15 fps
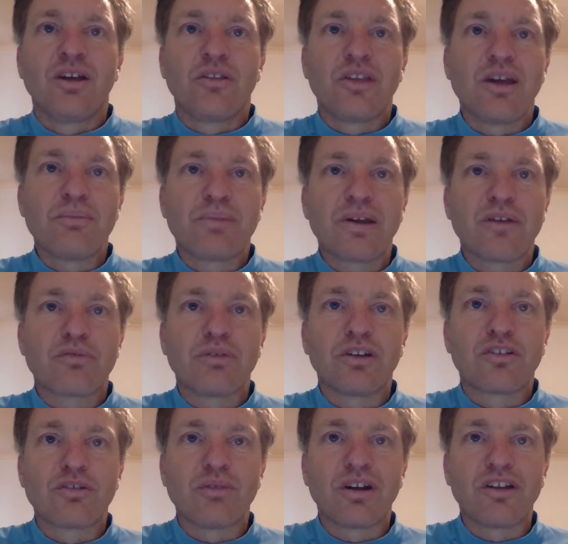MPF
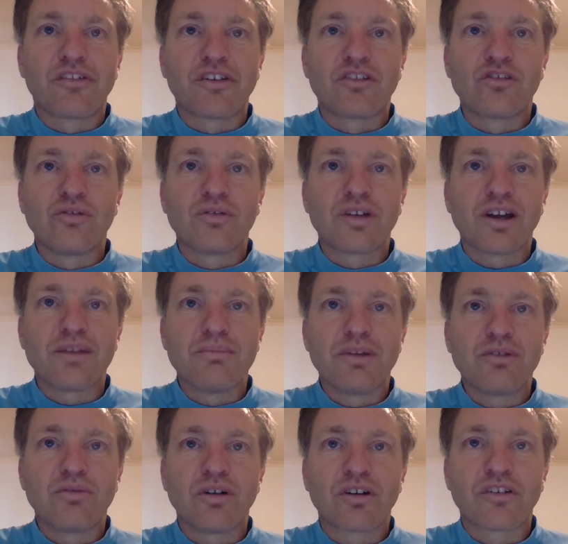121 is a dual gate
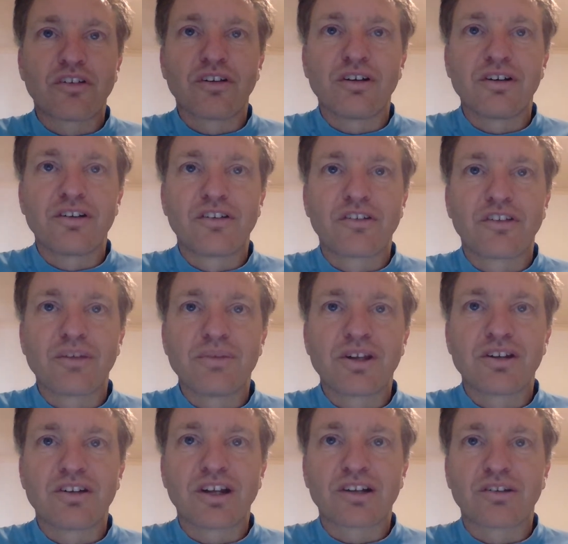metal oxide
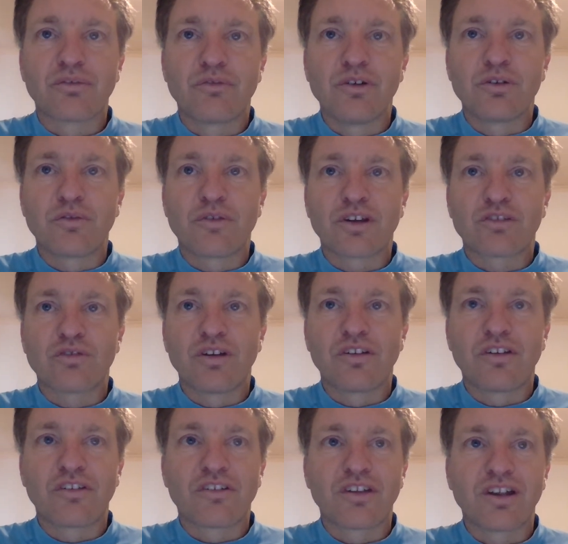semiconductor field effect
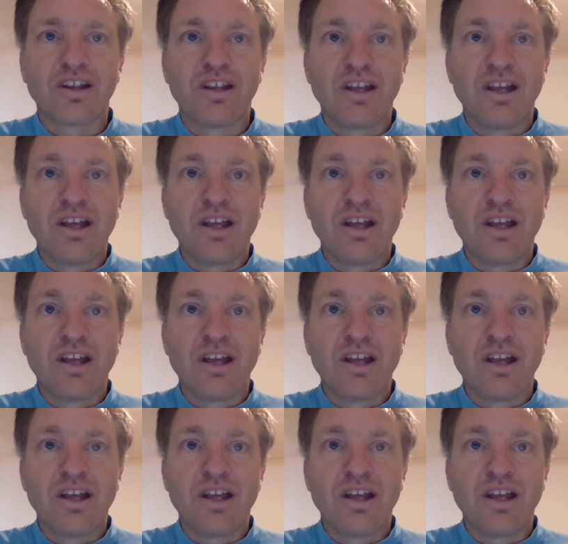transistor.